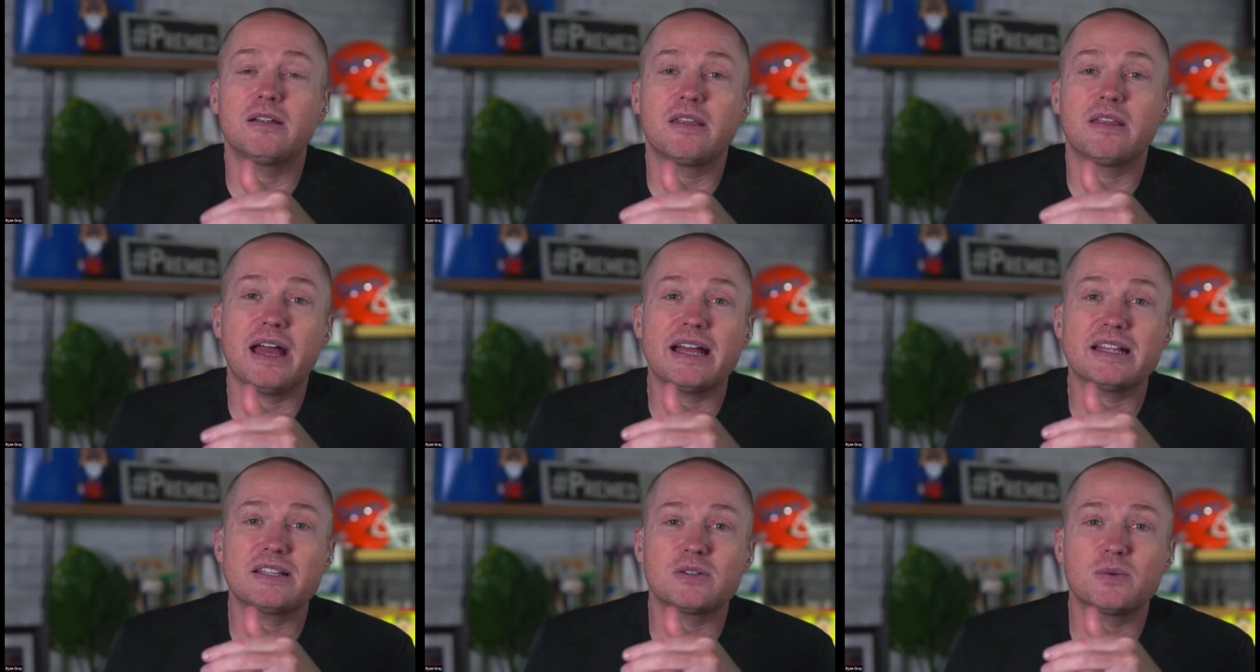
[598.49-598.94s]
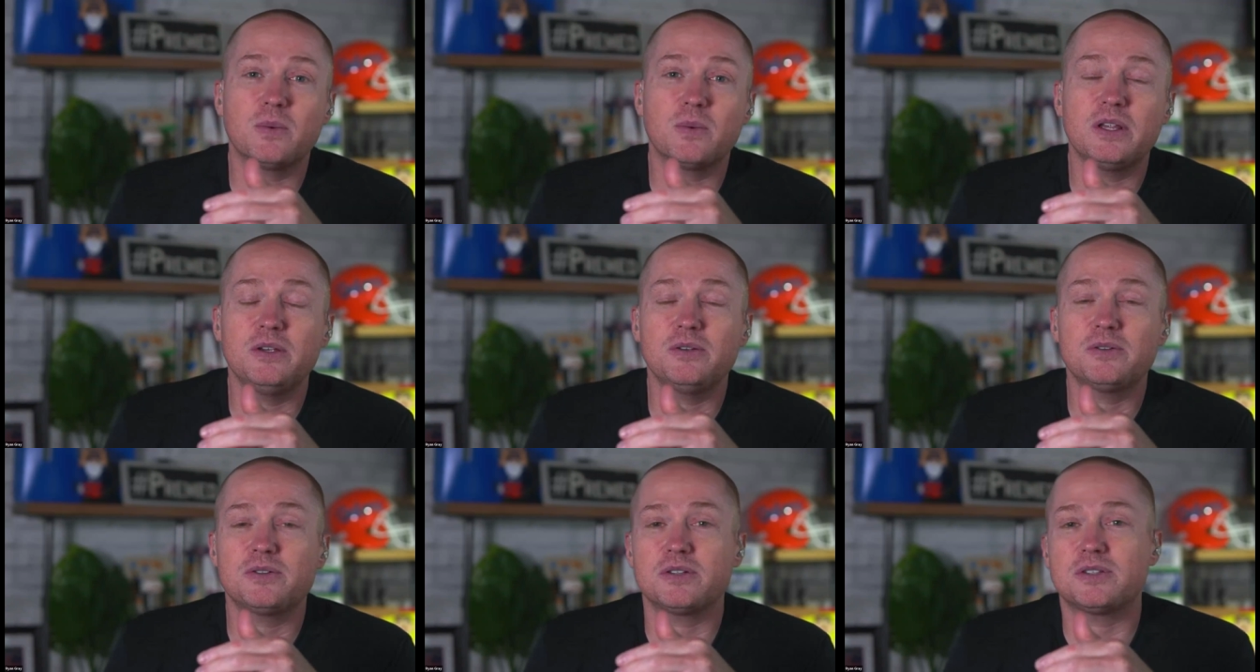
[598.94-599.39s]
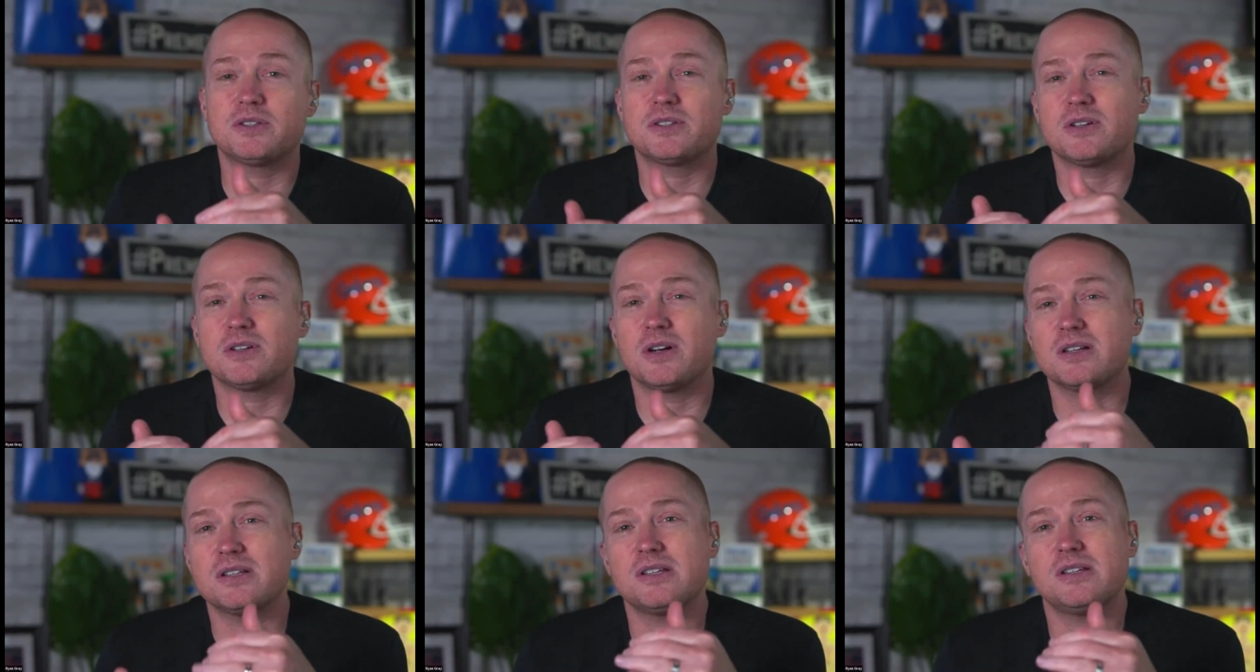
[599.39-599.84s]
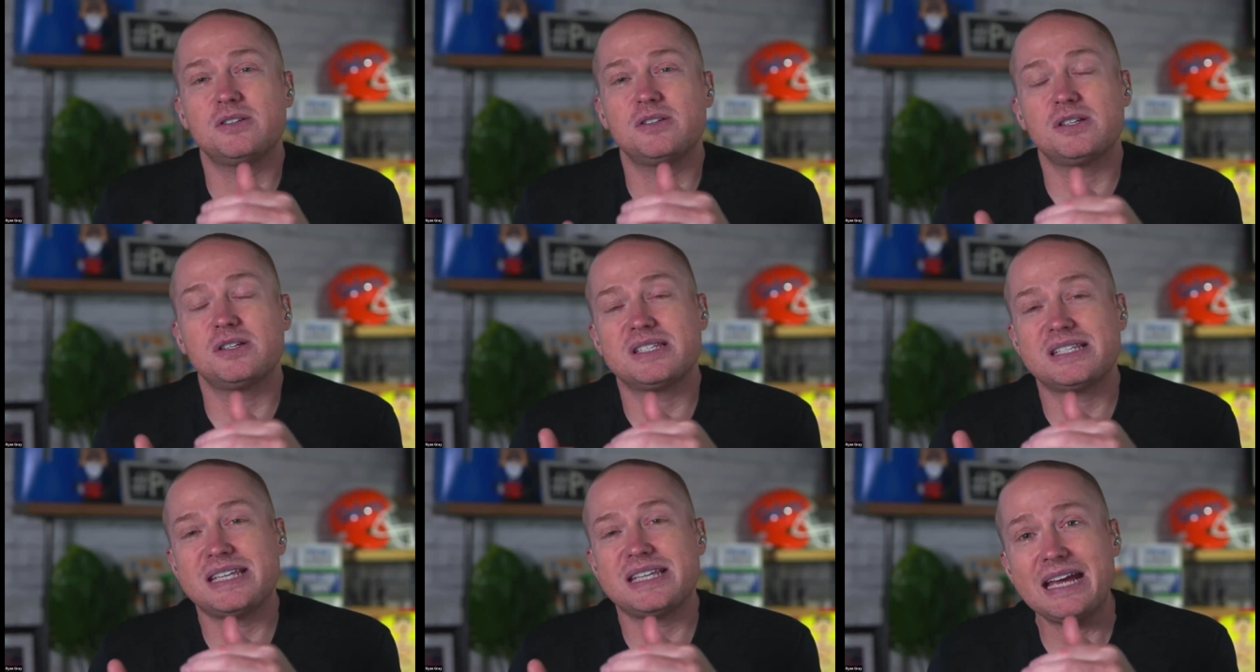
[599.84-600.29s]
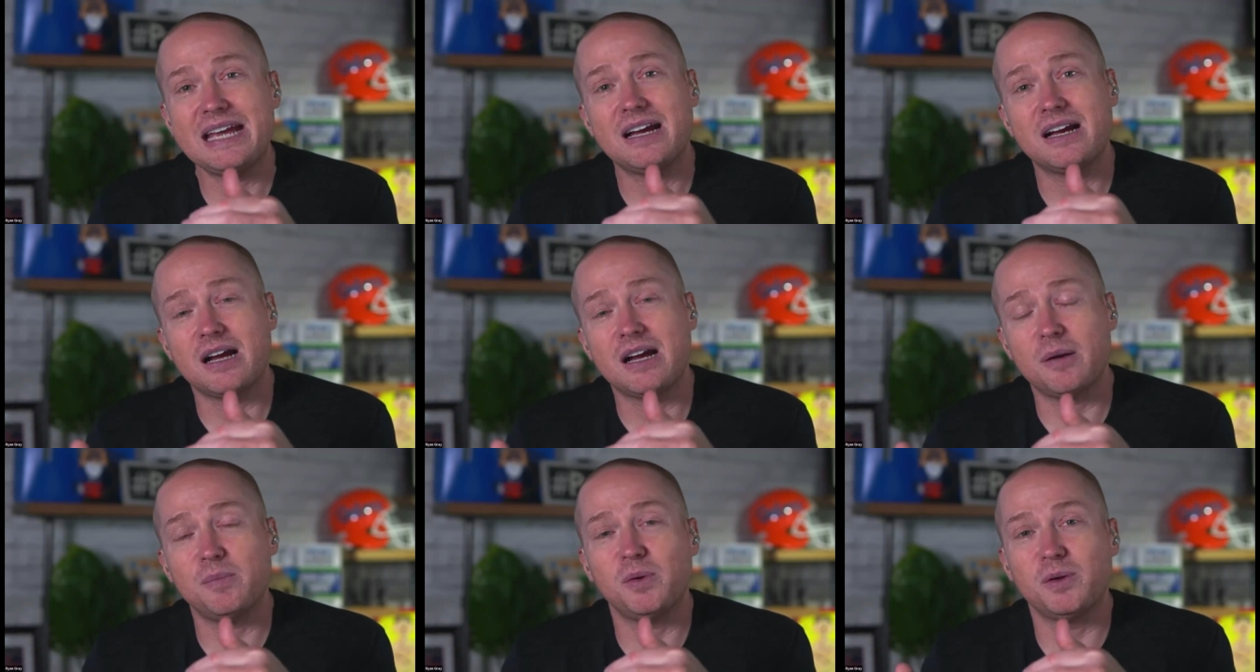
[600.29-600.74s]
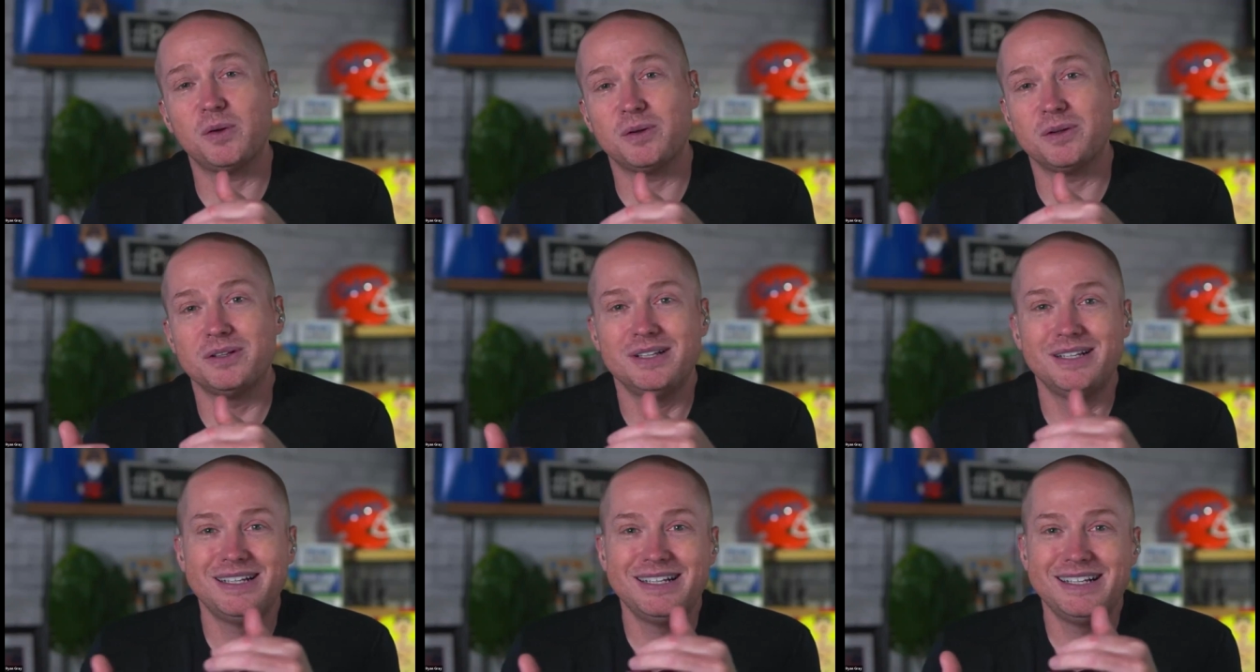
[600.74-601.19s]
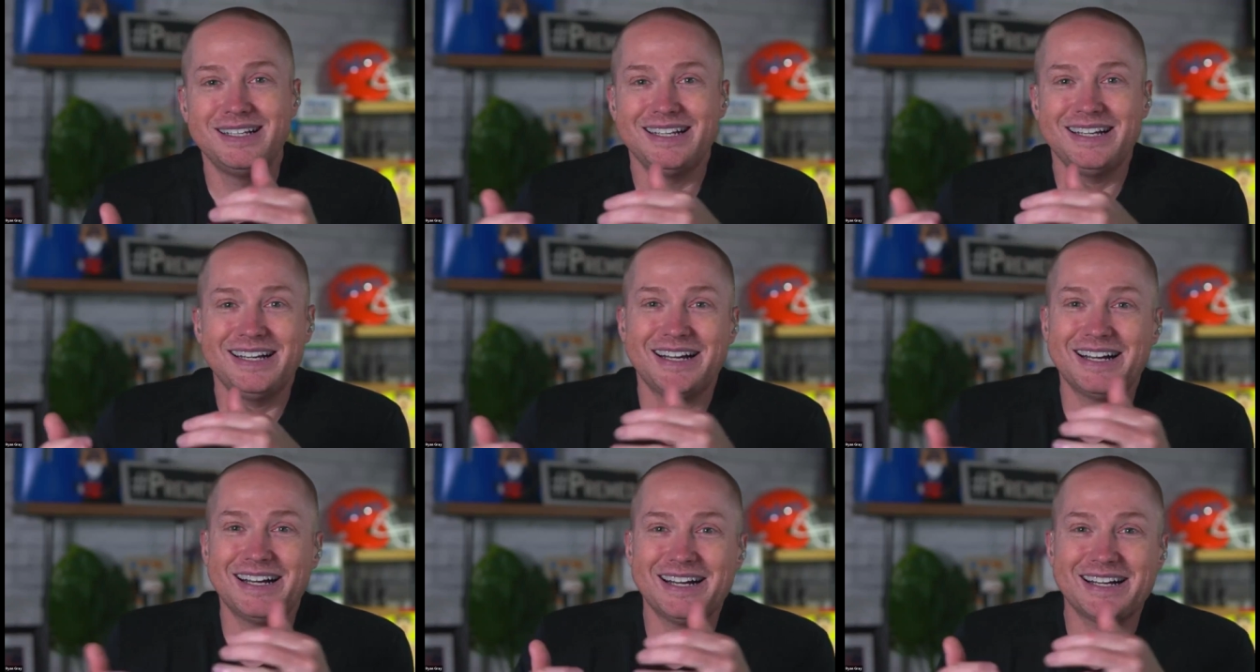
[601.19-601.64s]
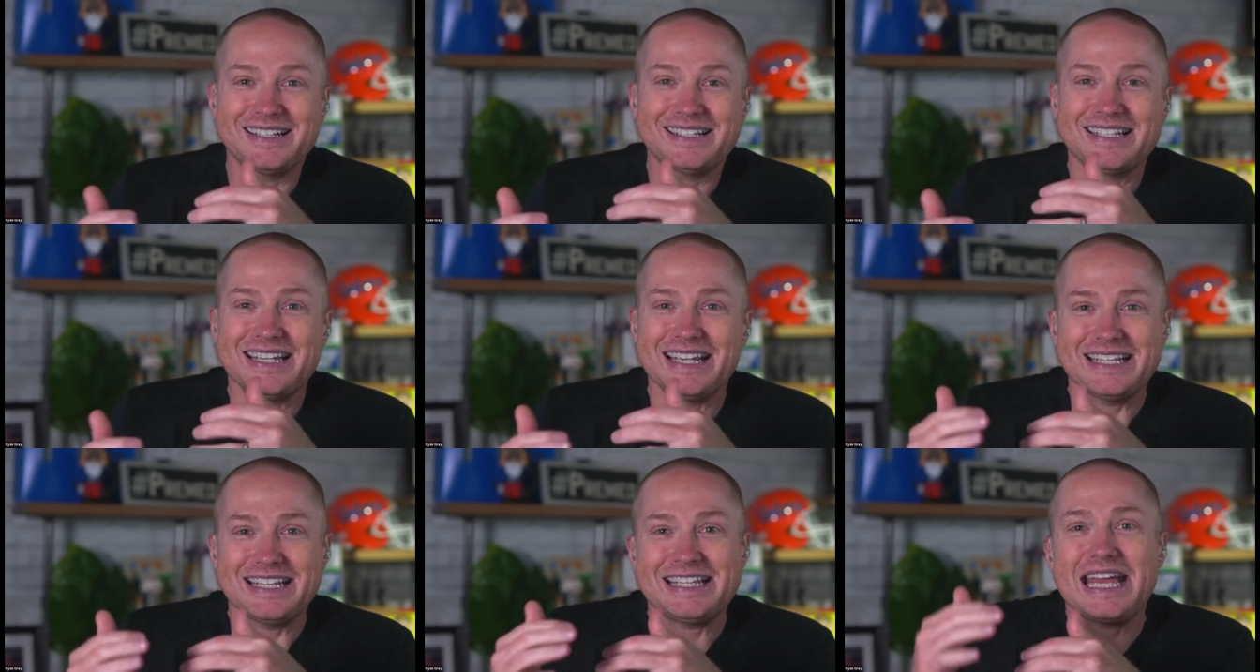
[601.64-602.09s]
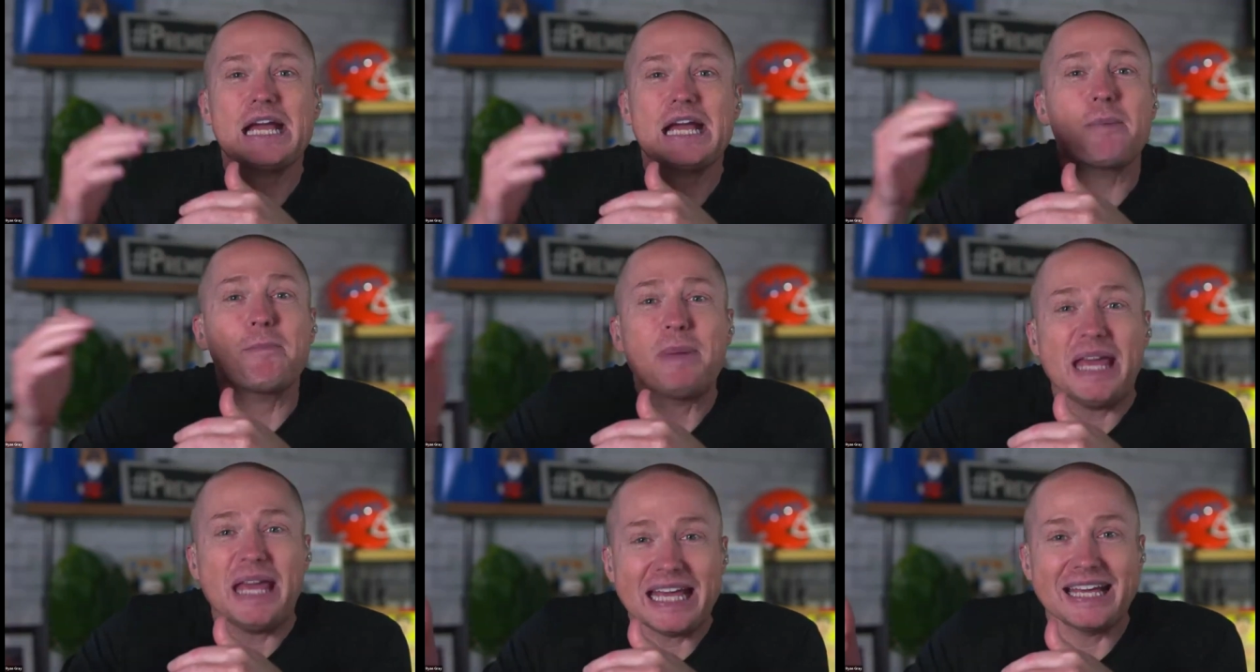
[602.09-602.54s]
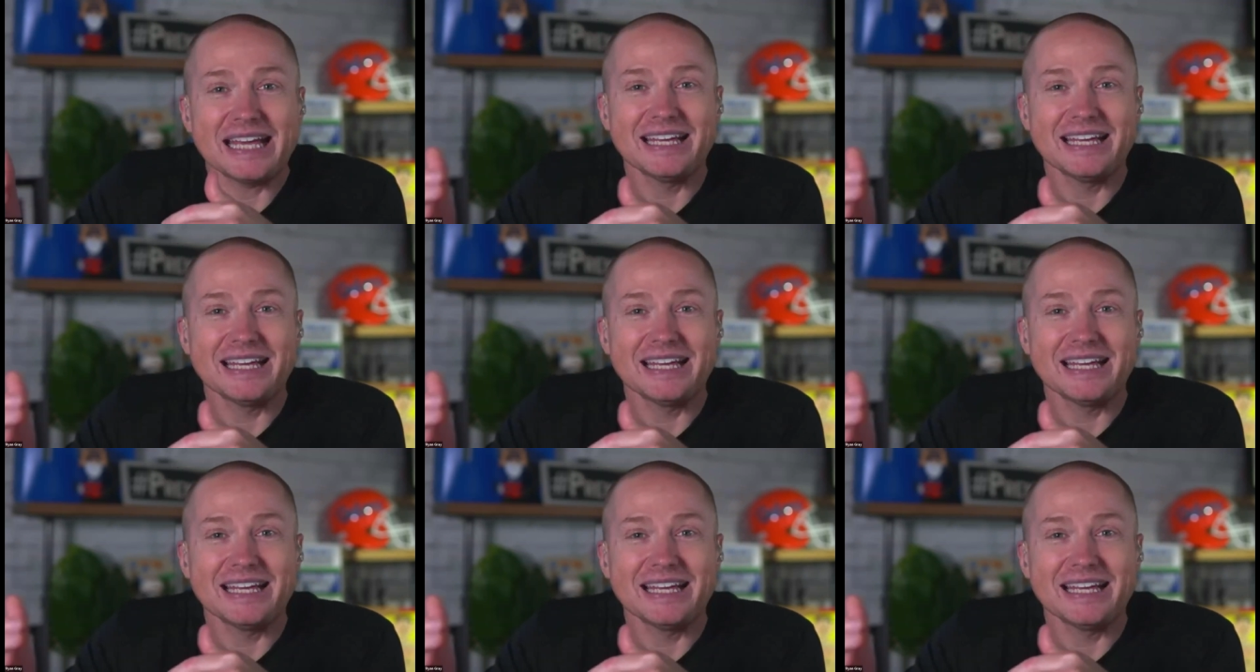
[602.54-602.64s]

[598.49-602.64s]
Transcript: that's when you should start to just take a couple uh, t- take a peek